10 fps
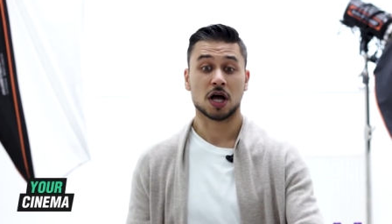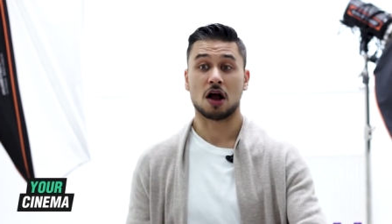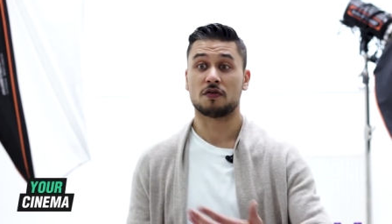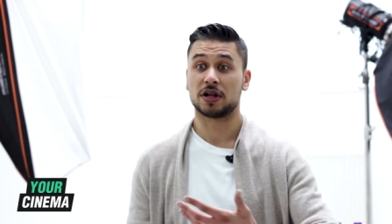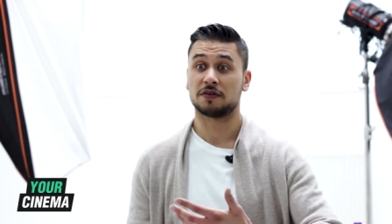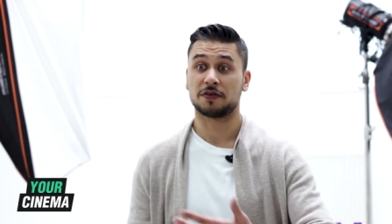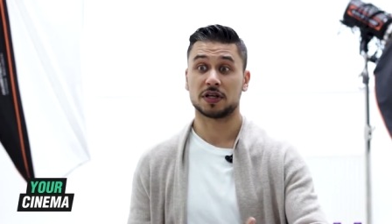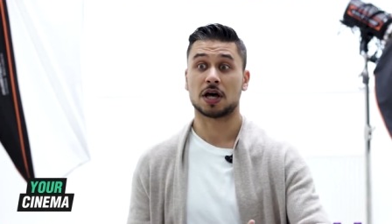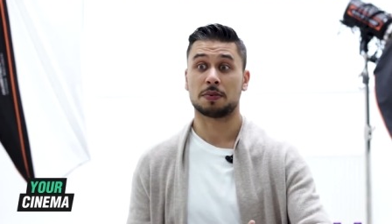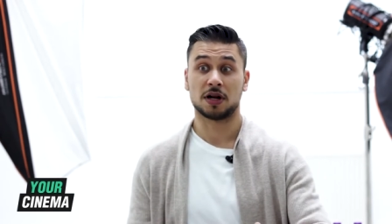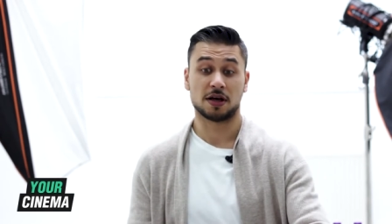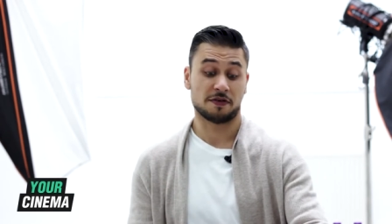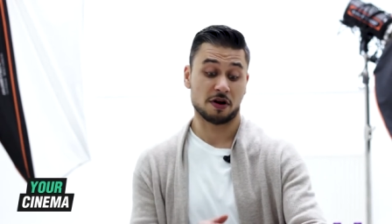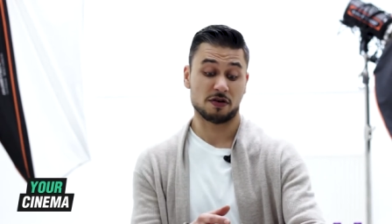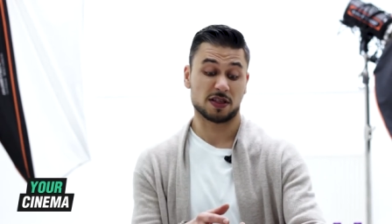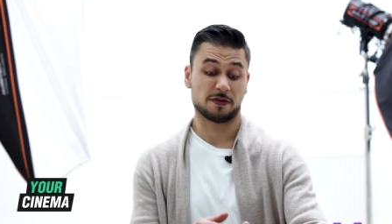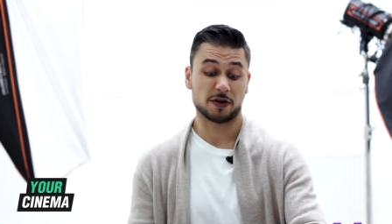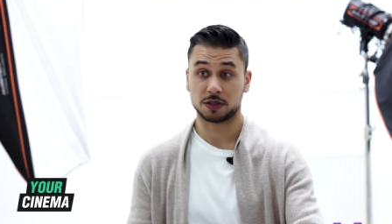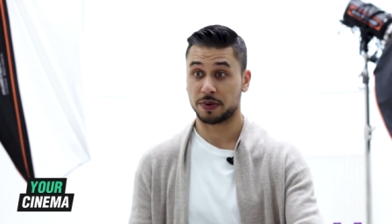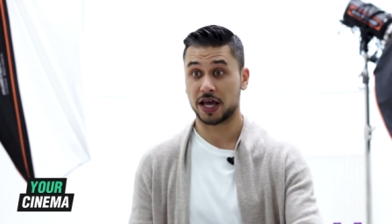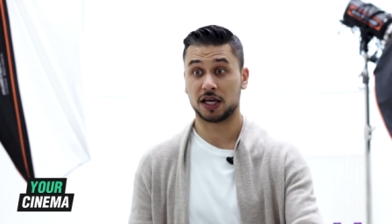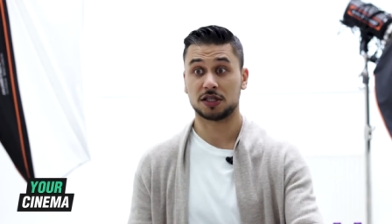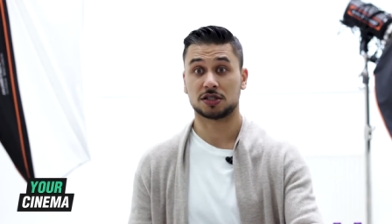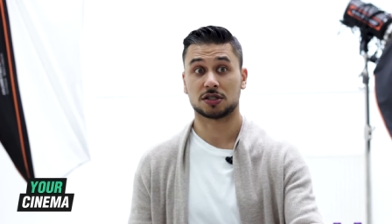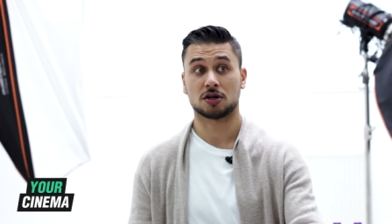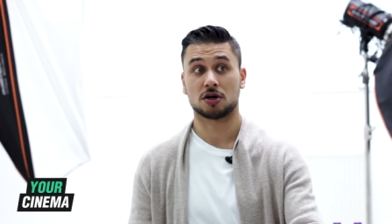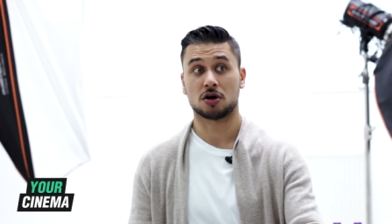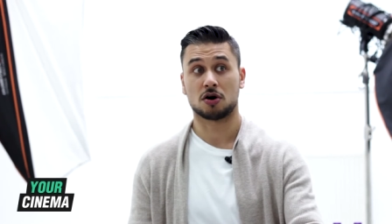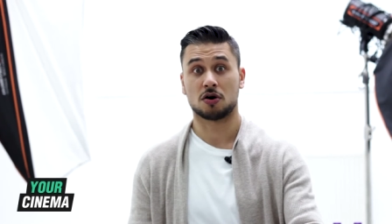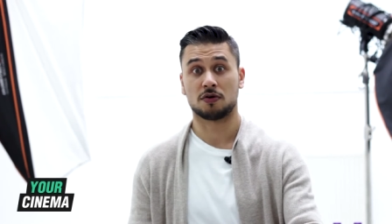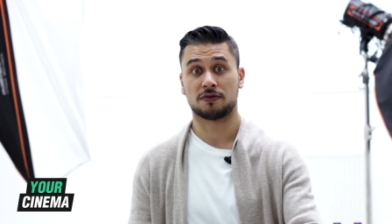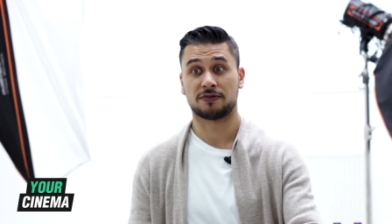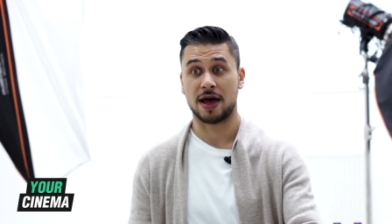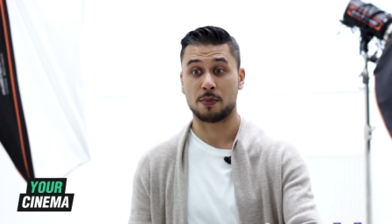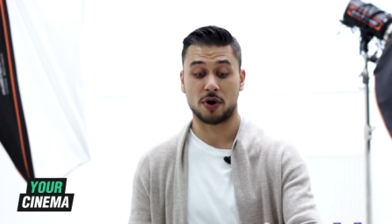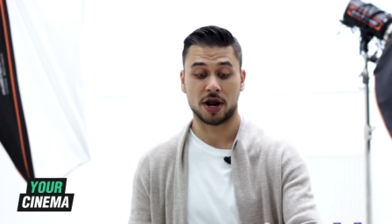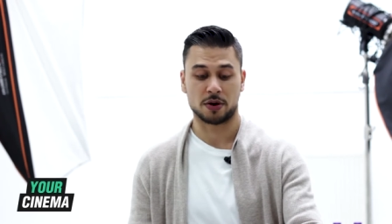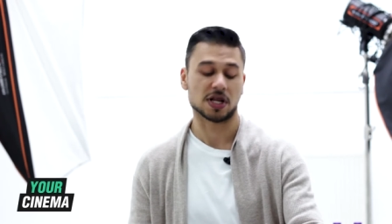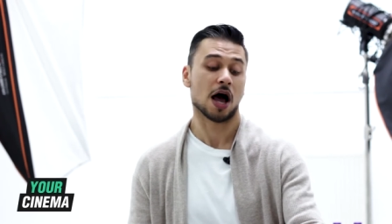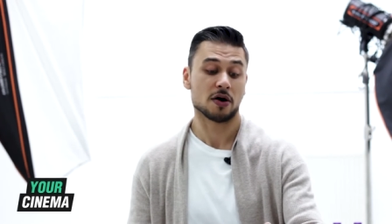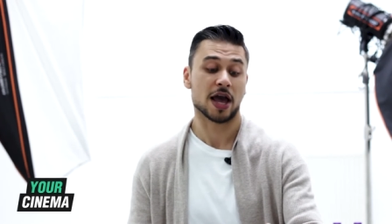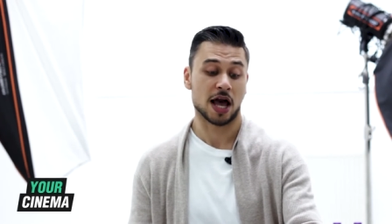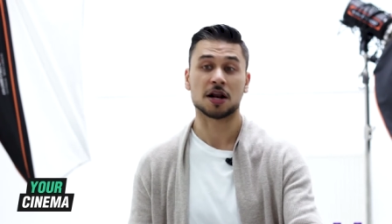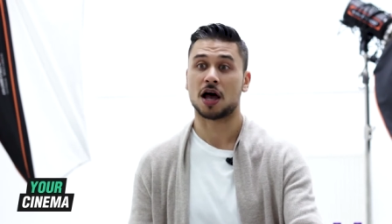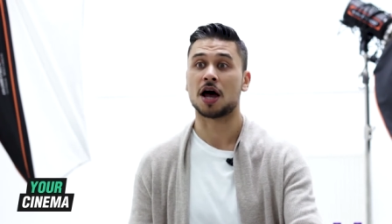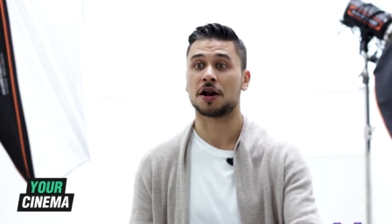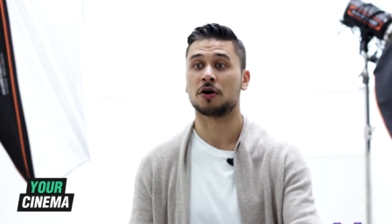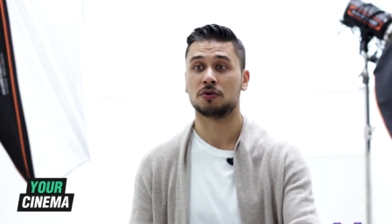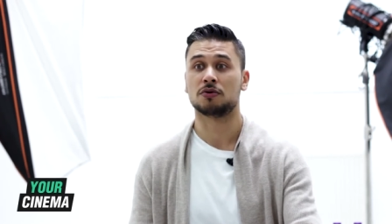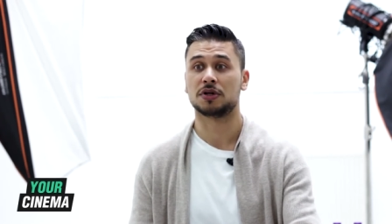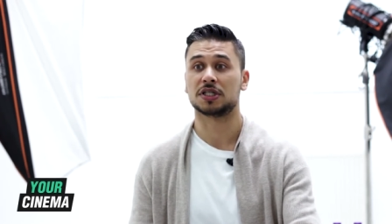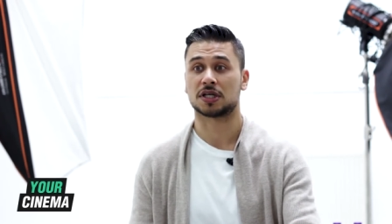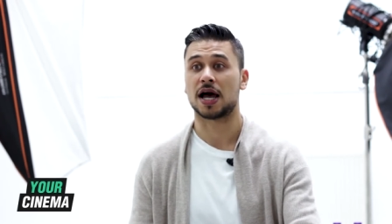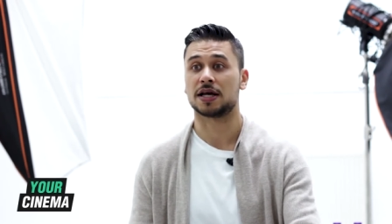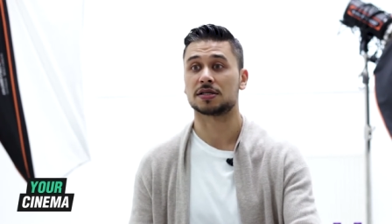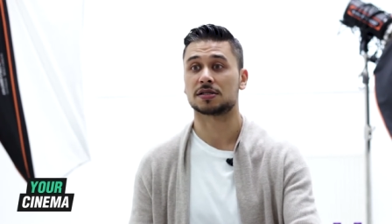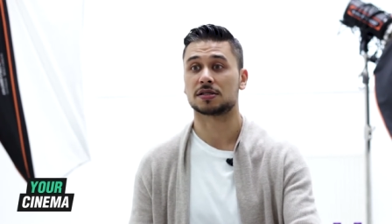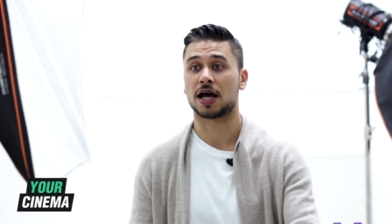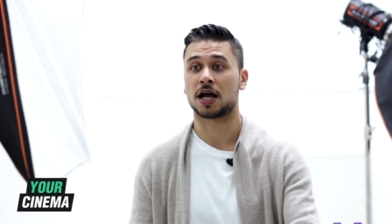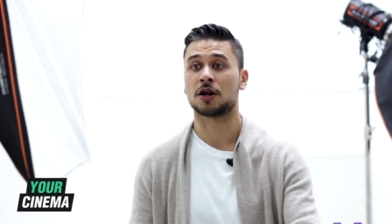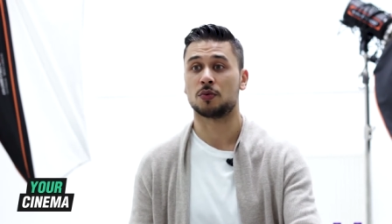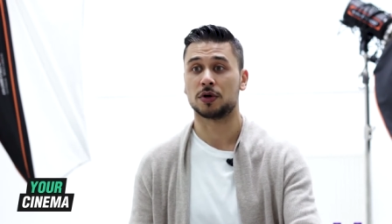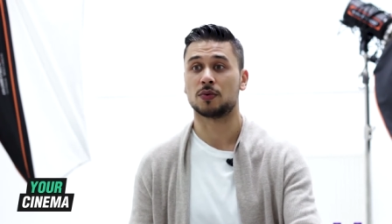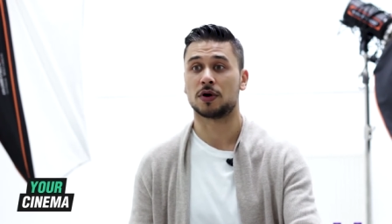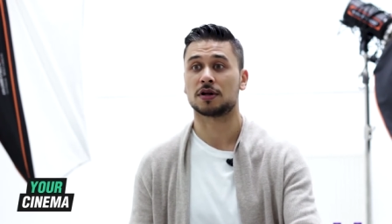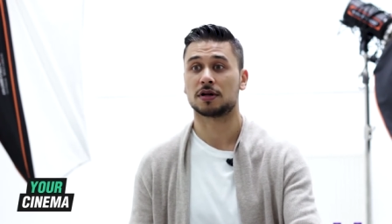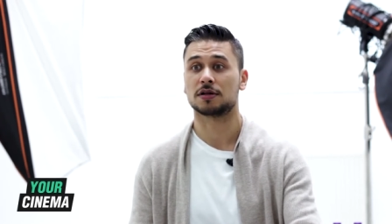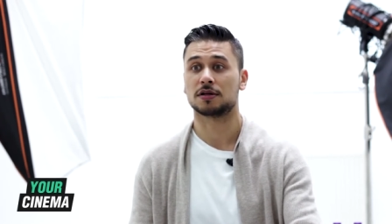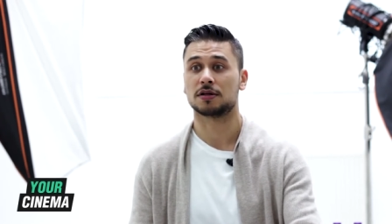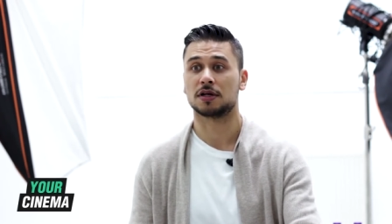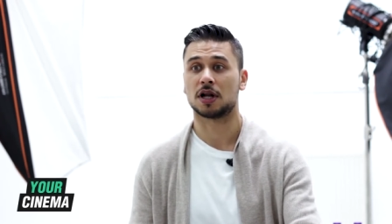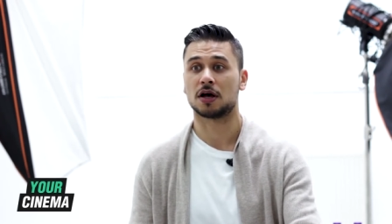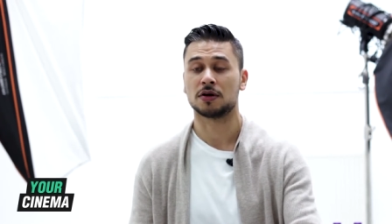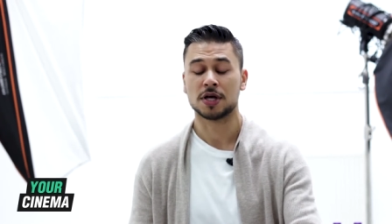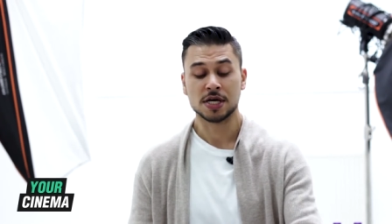I read the first couple of. I read the first page of Fat Boy, and I was like, okay, I, I know who this guy is. Like, I know what you want, you know.